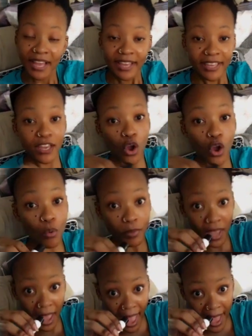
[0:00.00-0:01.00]
He gonna be
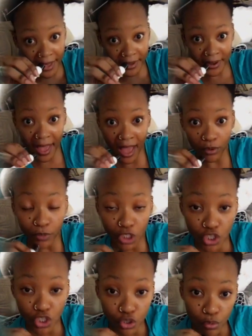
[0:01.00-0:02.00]
hanging out
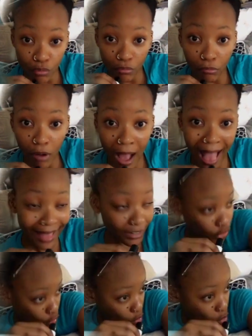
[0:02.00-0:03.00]
with you and
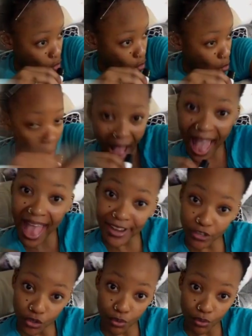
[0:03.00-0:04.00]
you
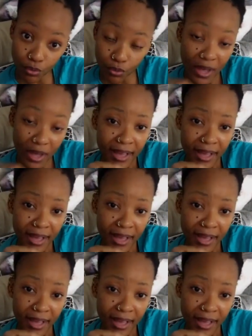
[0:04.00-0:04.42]
and you.